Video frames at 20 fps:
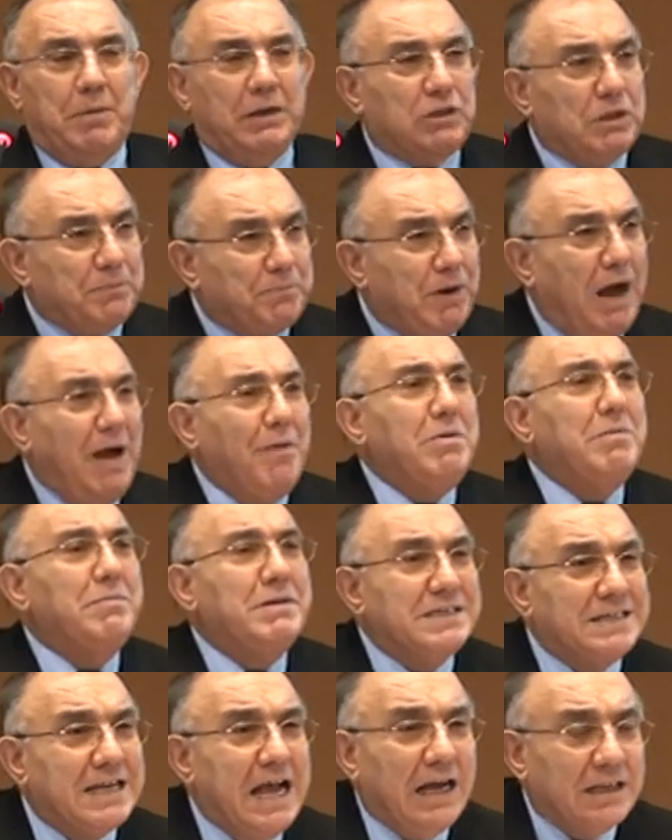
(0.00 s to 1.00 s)
But the problem
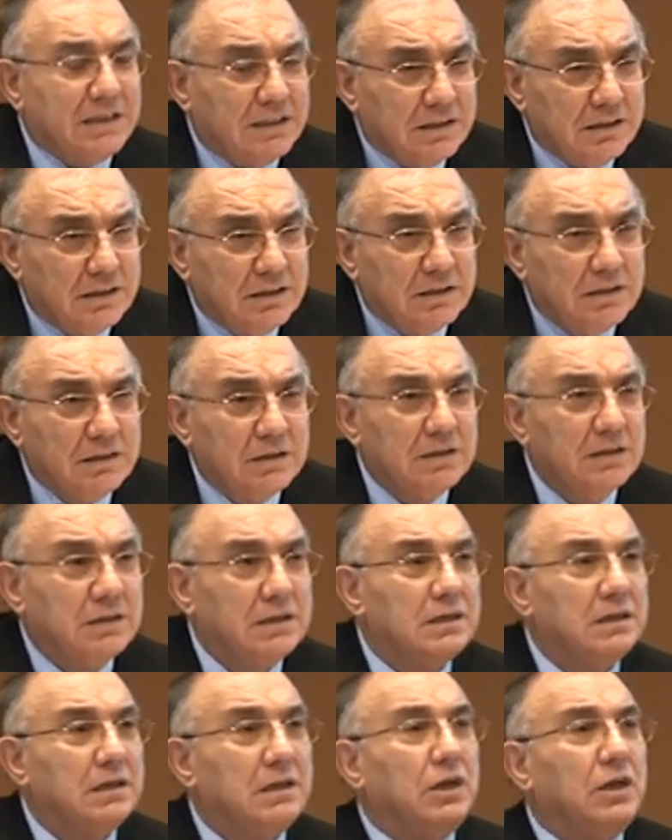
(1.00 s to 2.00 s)
is that
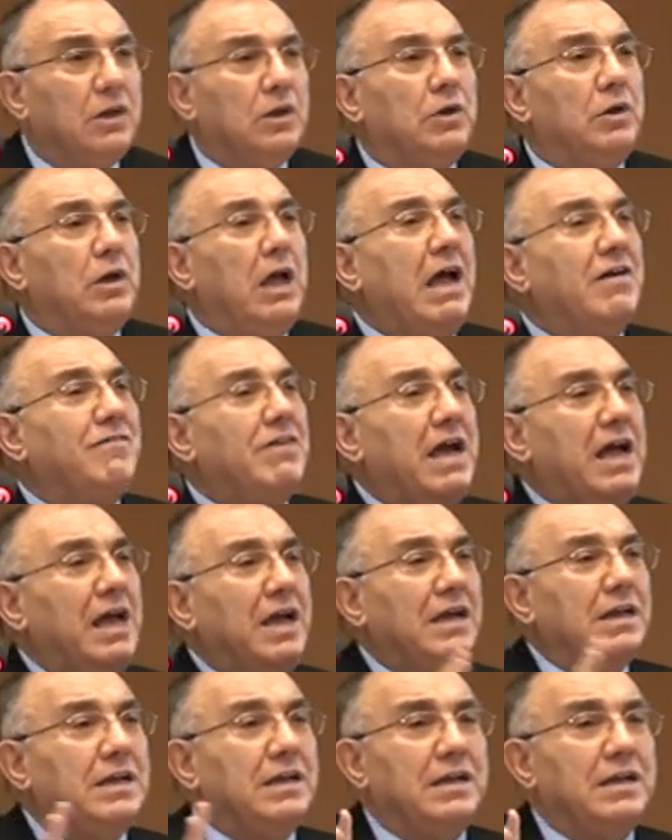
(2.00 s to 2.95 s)
you have a